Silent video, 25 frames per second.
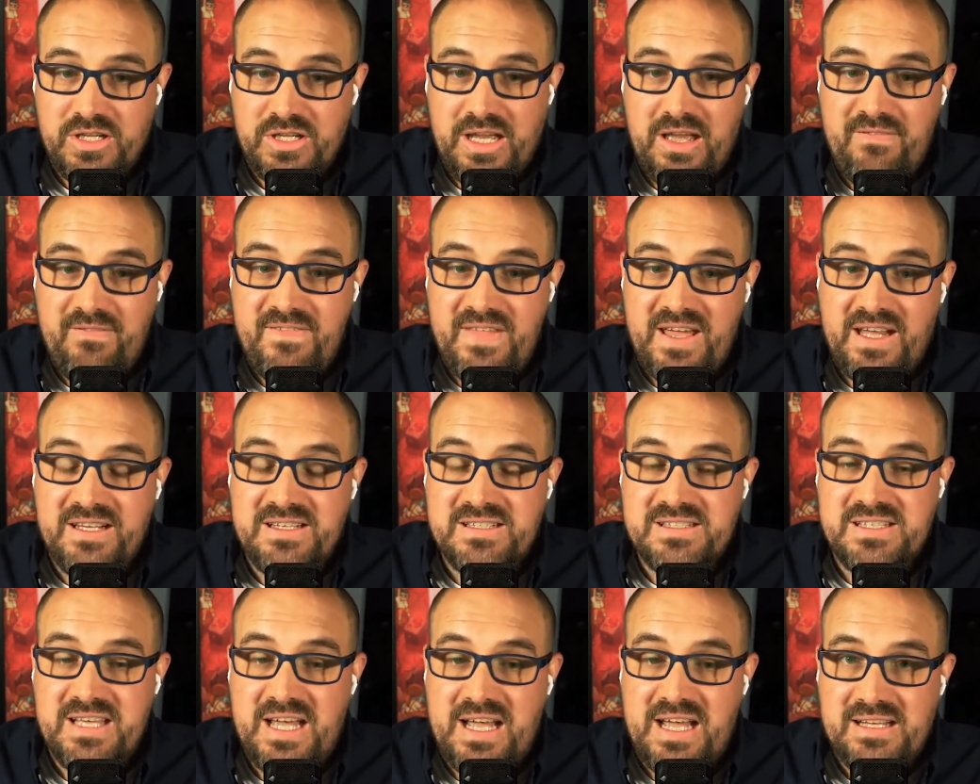And that
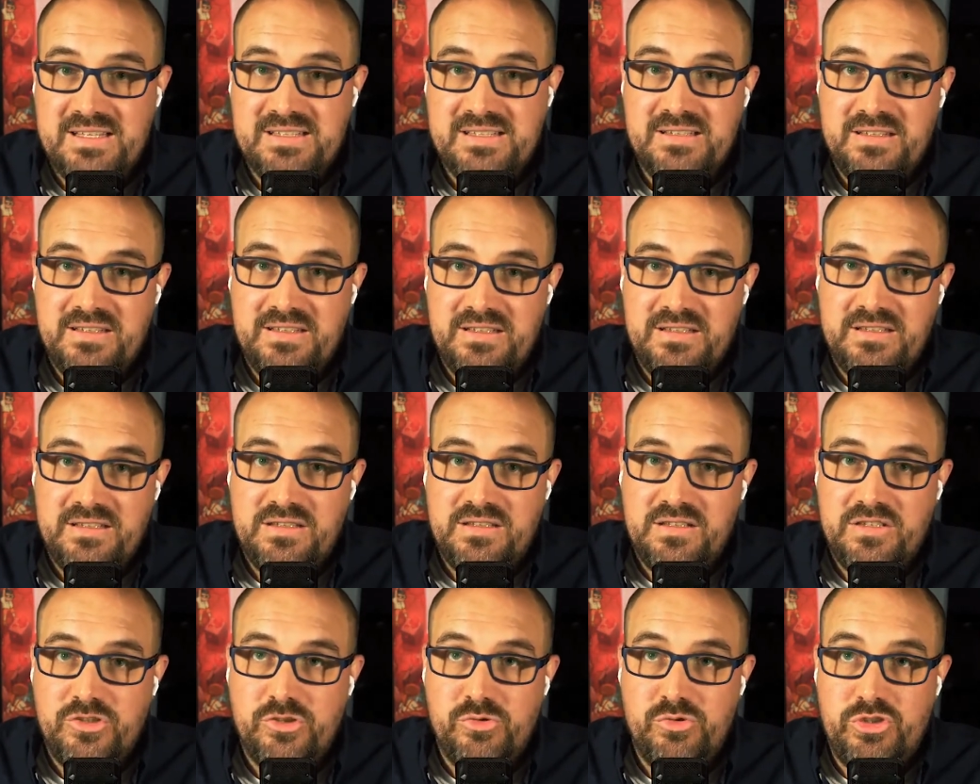is that
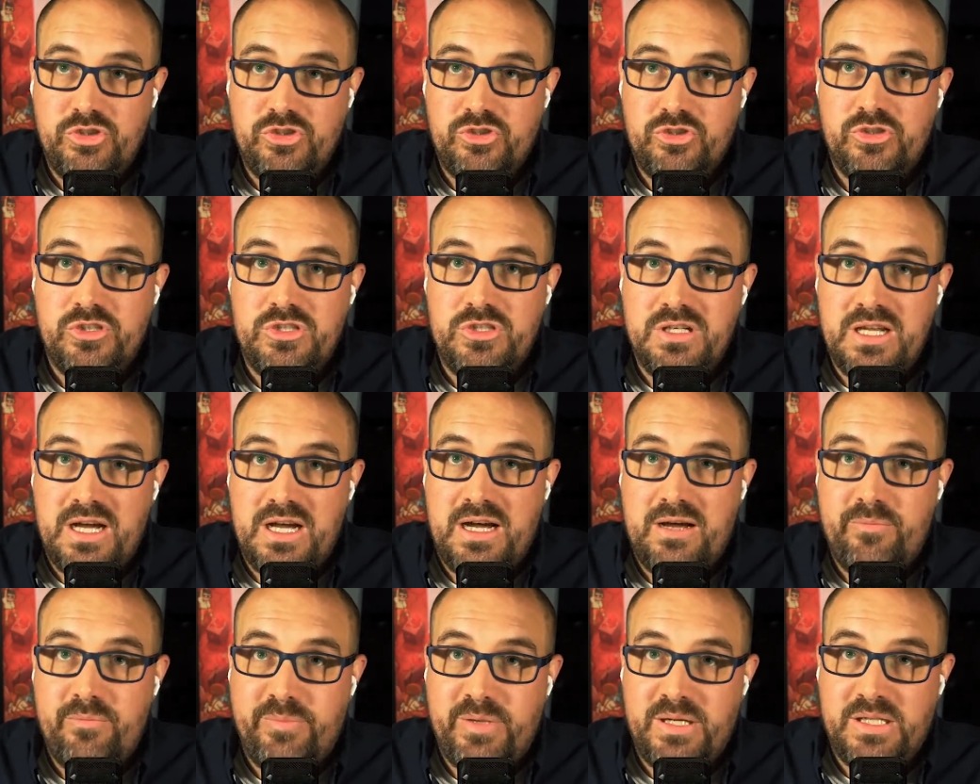you should not